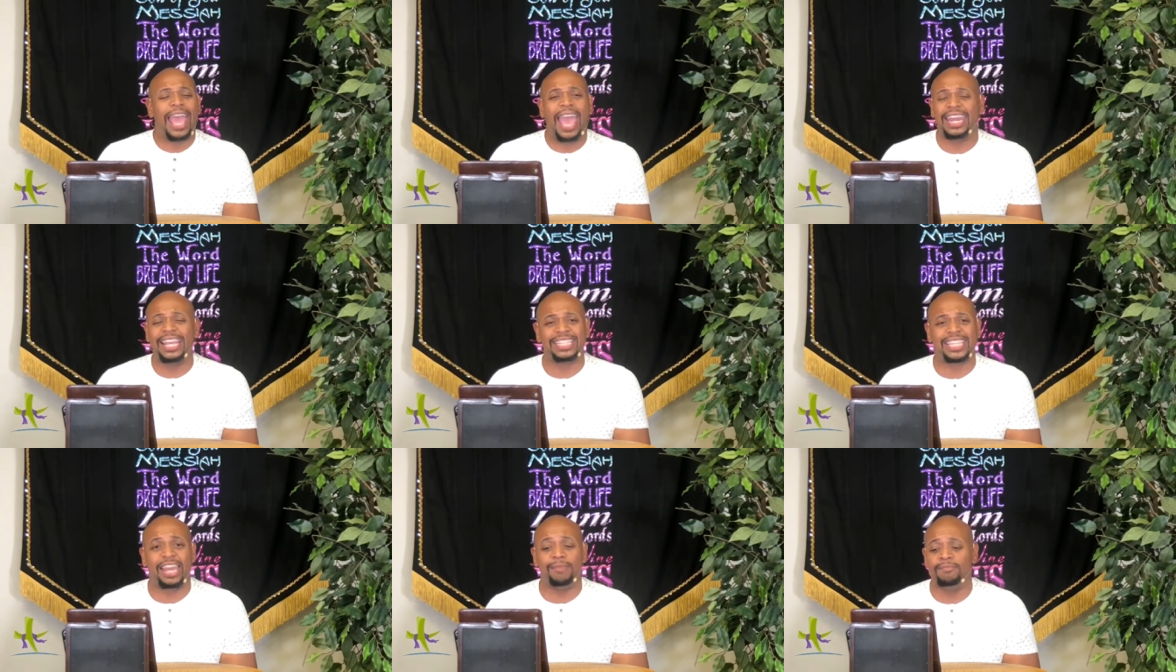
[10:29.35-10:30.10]
and he
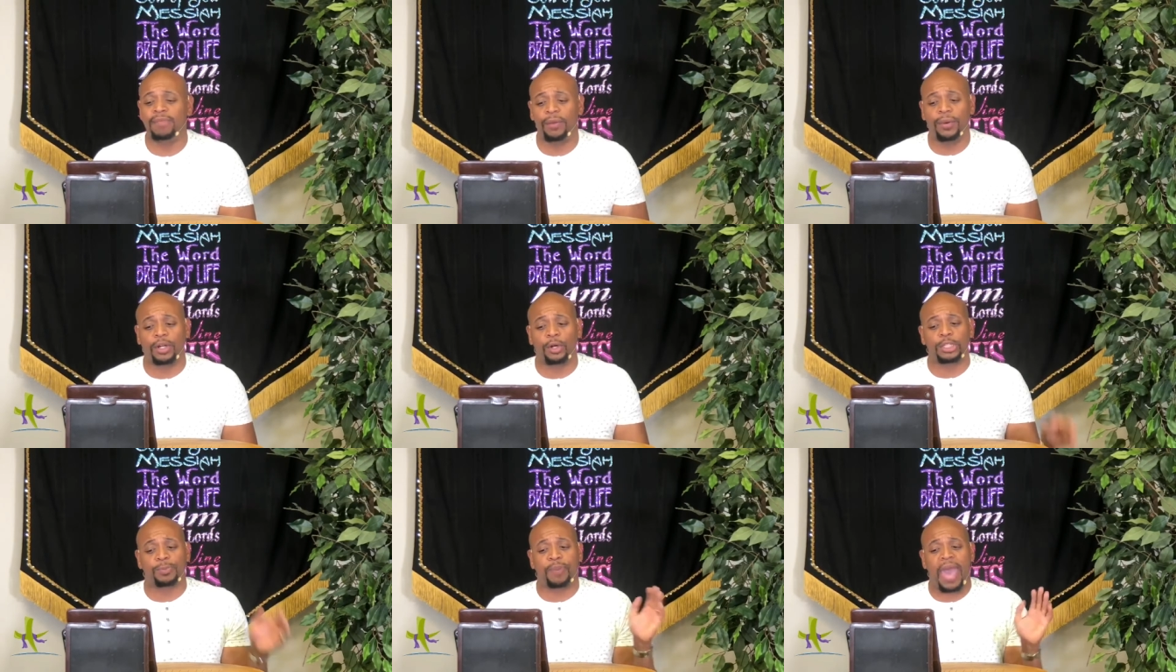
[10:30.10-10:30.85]
said,
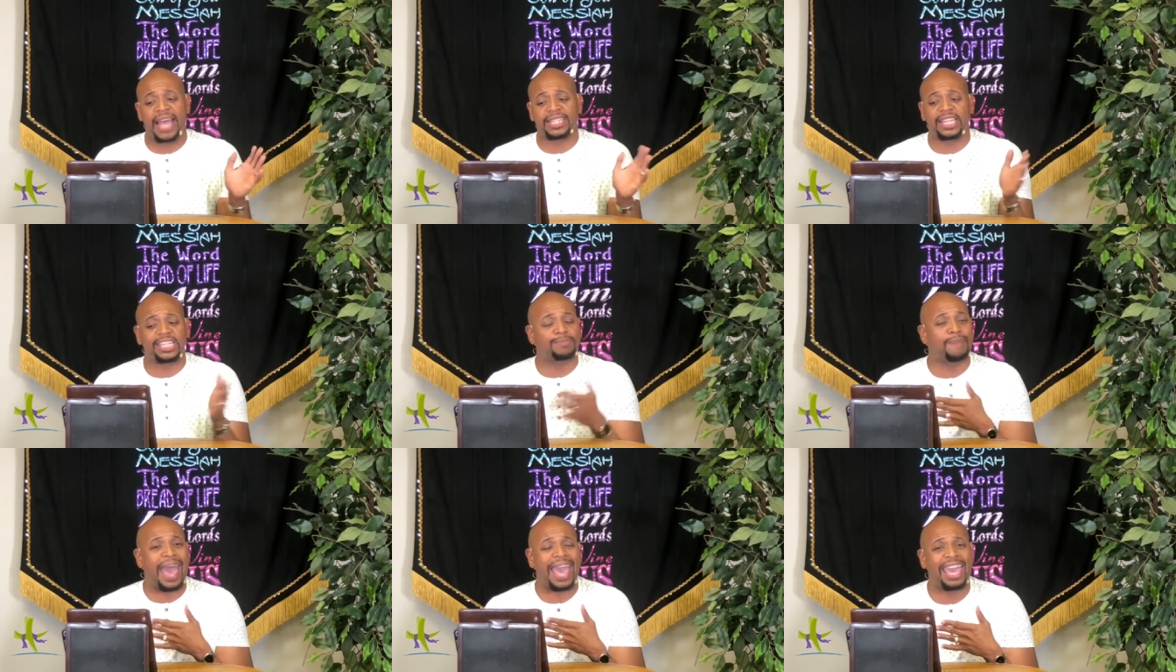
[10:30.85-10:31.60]
Miracles pass us
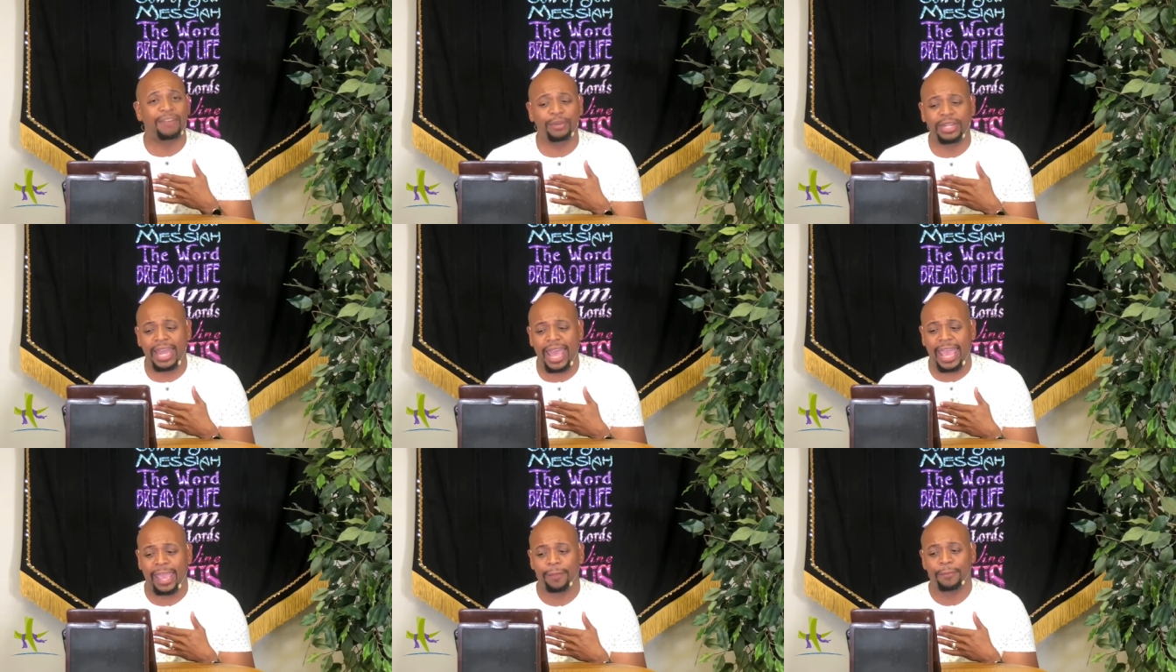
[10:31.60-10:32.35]
by every
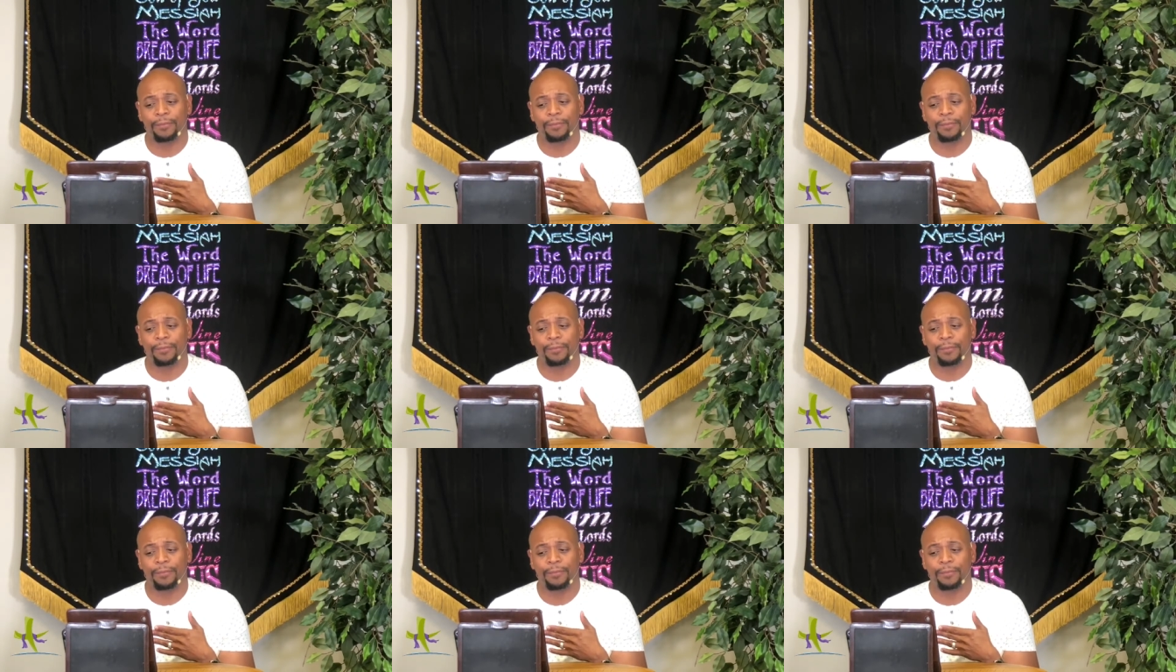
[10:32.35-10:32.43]
day.